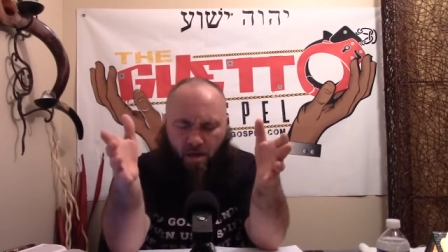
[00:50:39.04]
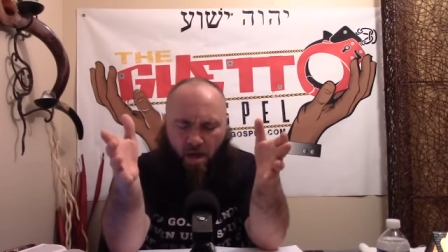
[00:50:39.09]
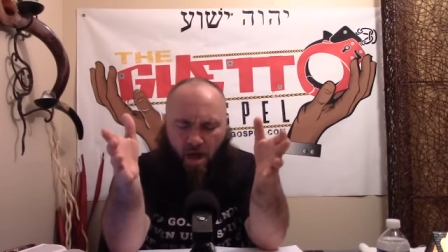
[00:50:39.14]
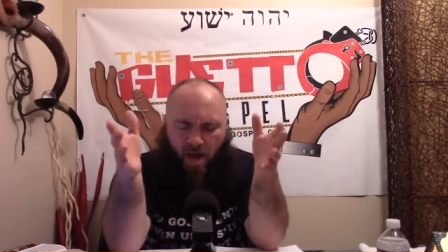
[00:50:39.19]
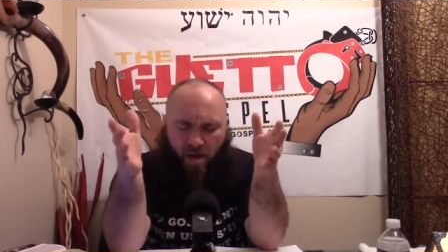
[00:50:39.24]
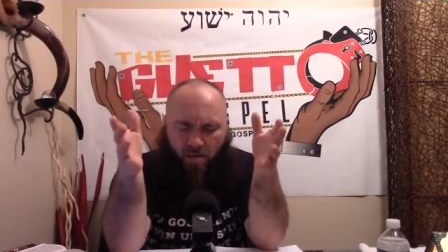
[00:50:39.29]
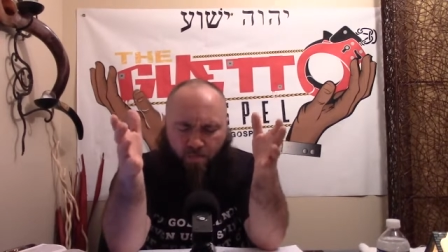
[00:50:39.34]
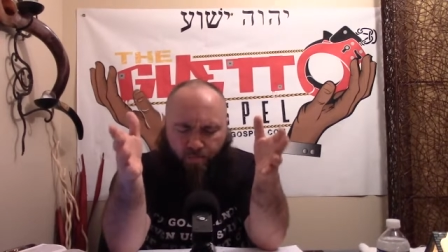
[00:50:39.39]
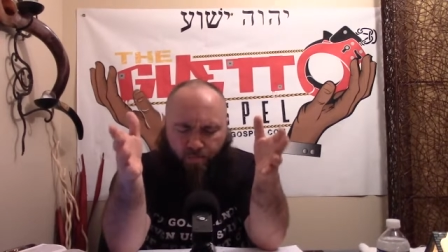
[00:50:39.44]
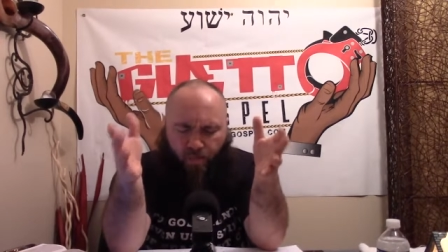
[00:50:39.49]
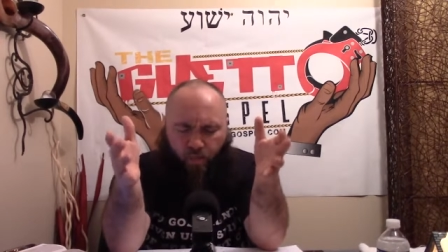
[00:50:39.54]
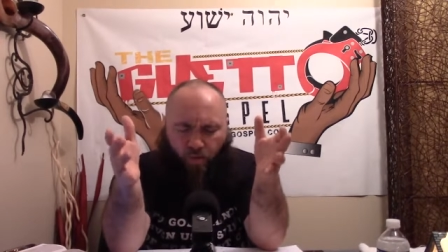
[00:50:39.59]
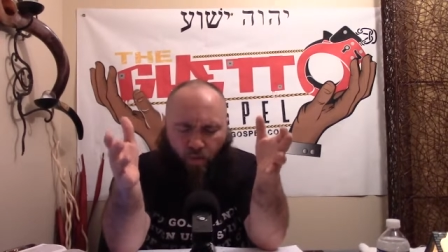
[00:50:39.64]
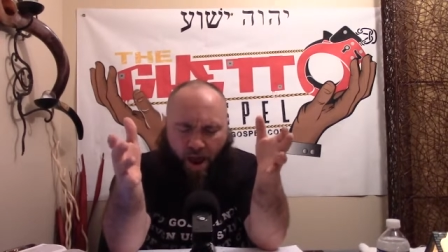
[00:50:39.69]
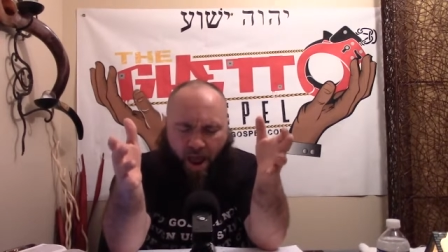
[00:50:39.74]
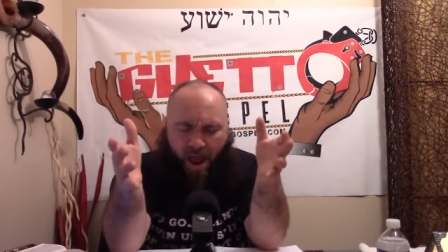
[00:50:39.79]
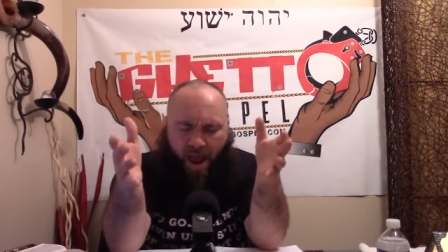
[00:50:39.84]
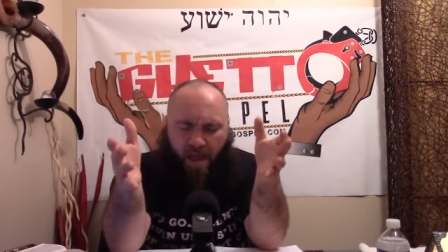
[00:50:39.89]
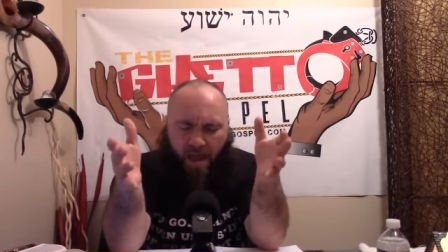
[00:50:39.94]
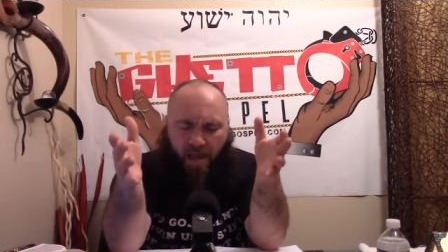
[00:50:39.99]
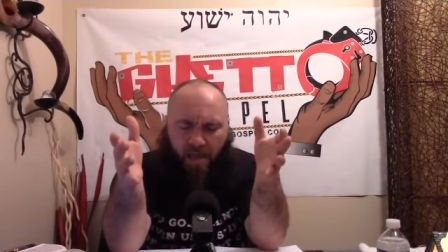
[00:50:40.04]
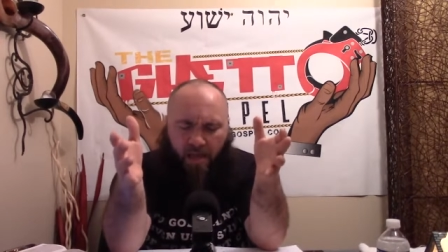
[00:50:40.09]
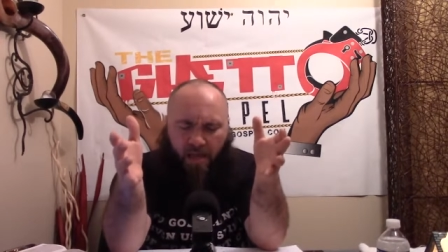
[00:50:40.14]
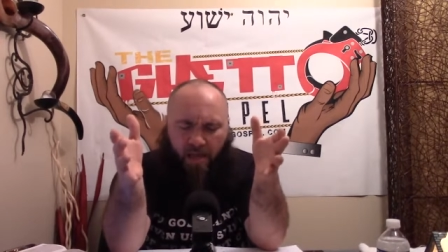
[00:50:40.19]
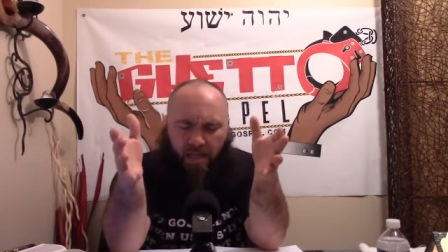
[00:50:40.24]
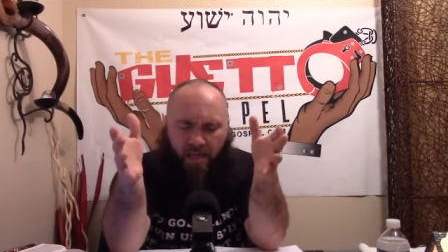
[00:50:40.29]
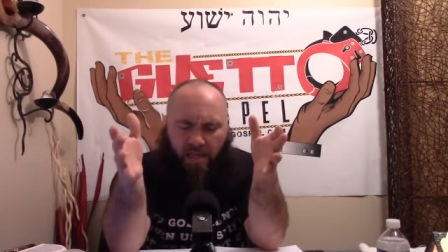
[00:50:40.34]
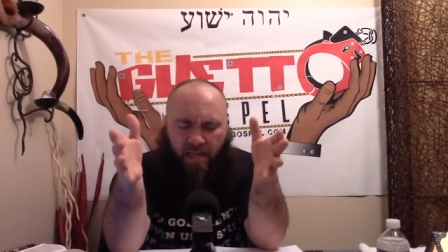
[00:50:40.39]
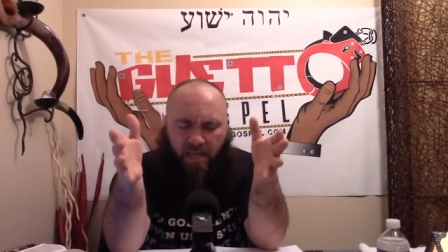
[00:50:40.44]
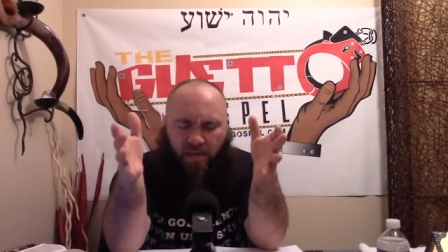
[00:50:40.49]
and pray
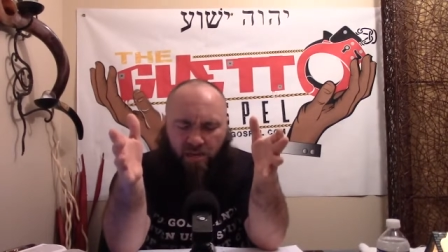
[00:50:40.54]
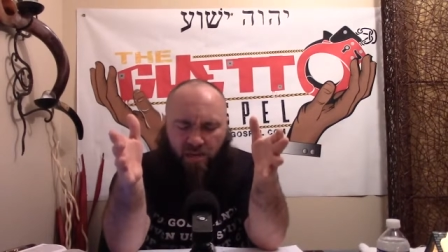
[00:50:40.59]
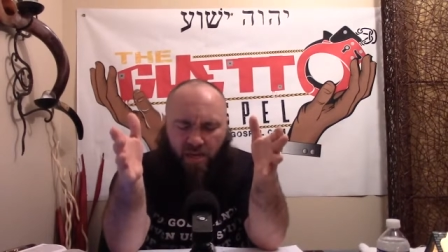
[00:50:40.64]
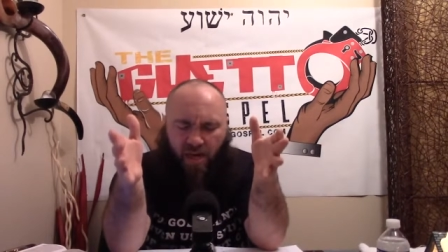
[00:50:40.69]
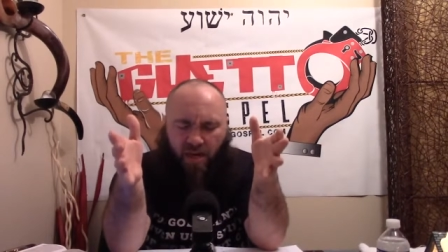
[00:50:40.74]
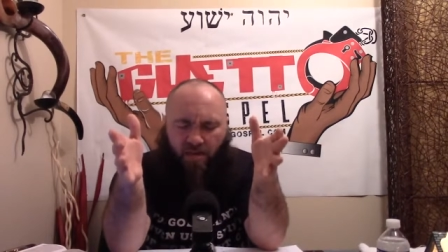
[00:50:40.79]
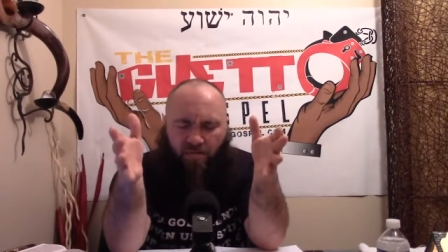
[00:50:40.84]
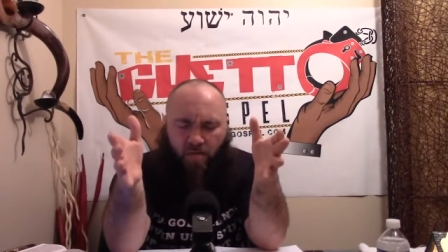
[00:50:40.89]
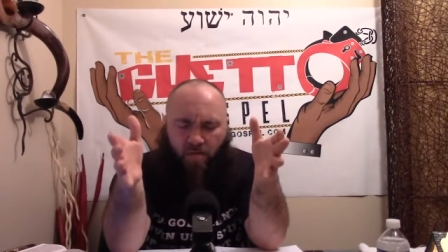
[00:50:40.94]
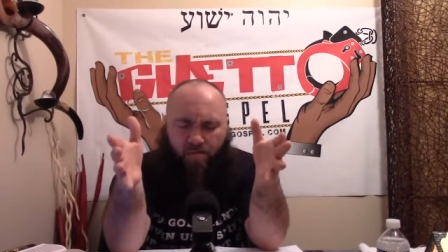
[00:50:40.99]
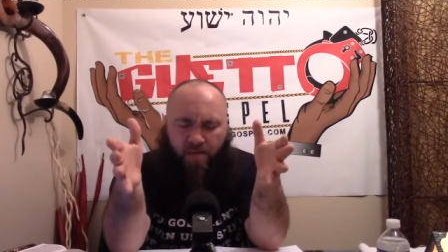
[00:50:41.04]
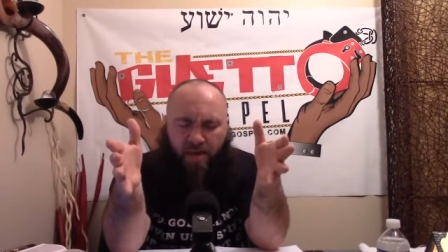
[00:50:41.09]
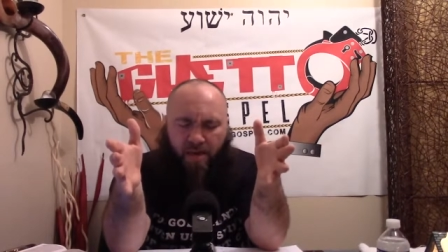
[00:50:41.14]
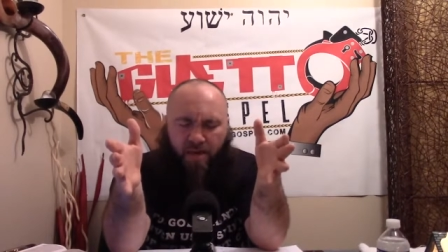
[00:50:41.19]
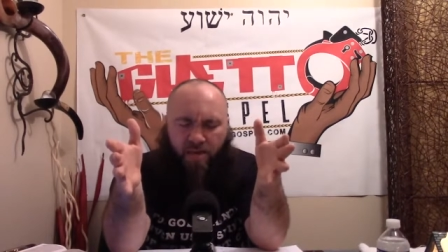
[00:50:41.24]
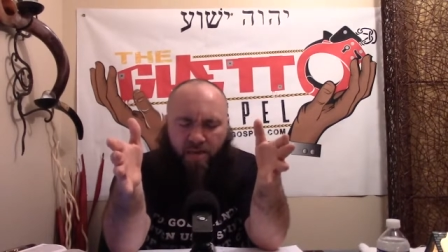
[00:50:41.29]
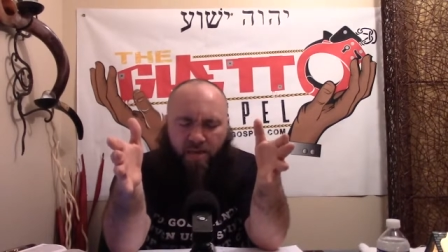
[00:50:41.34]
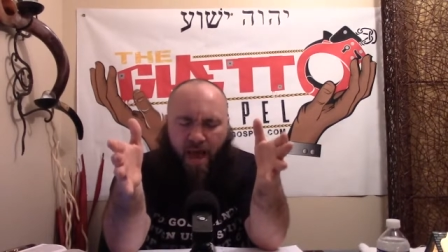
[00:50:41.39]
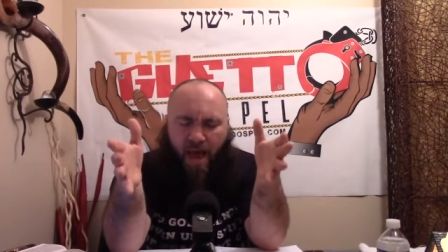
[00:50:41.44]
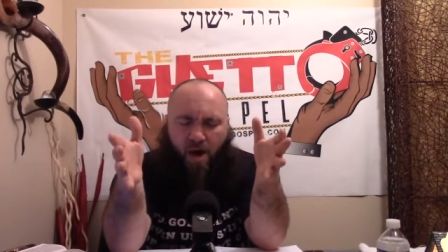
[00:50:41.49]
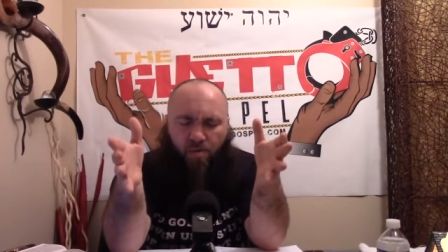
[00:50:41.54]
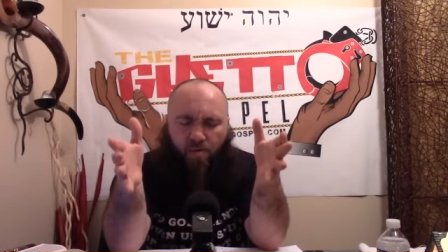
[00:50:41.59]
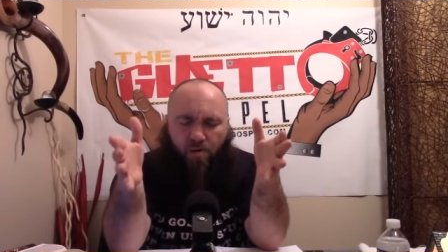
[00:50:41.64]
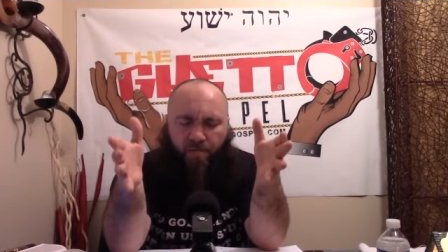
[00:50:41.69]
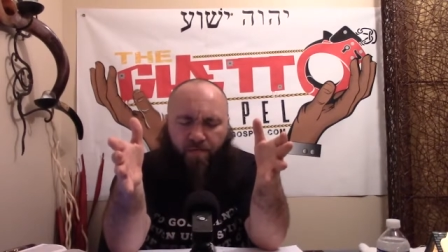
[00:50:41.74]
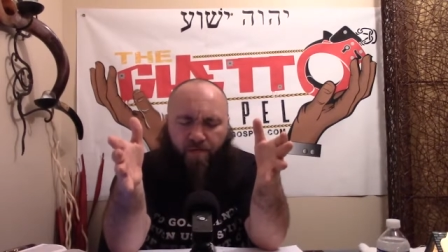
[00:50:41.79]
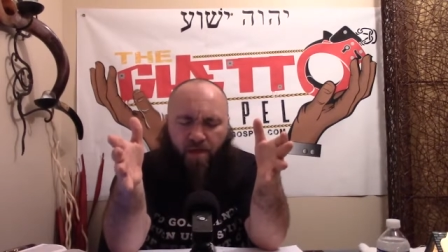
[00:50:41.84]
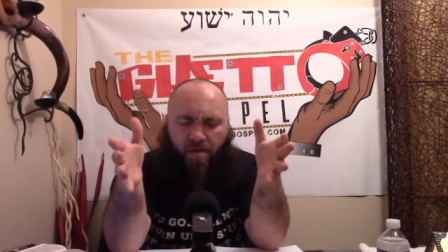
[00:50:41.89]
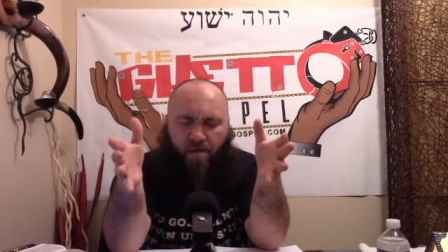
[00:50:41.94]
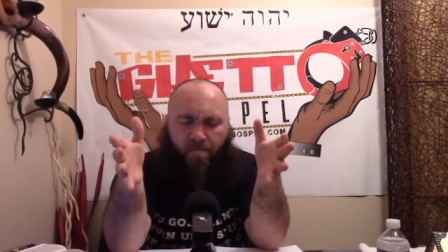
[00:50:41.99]
these evil beings out
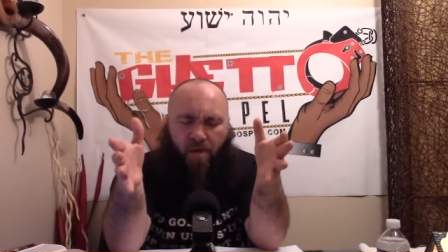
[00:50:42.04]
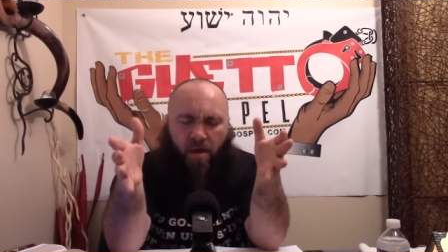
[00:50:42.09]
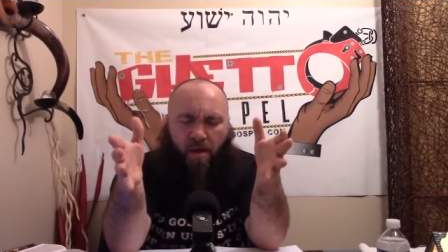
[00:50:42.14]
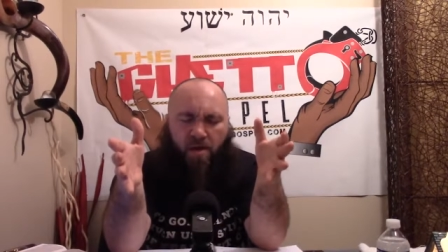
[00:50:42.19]
of them.